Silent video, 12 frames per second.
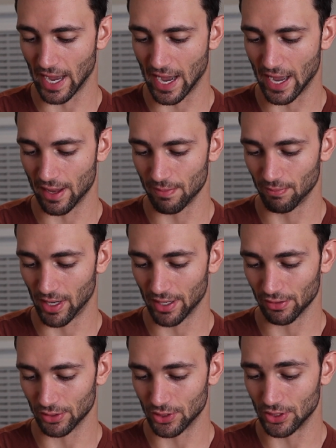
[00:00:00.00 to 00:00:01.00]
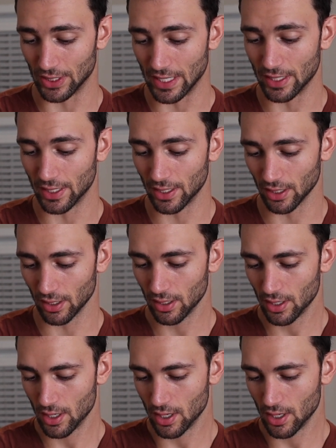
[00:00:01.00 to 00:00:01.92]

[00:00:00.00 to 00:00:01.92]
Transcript: at my receipt here,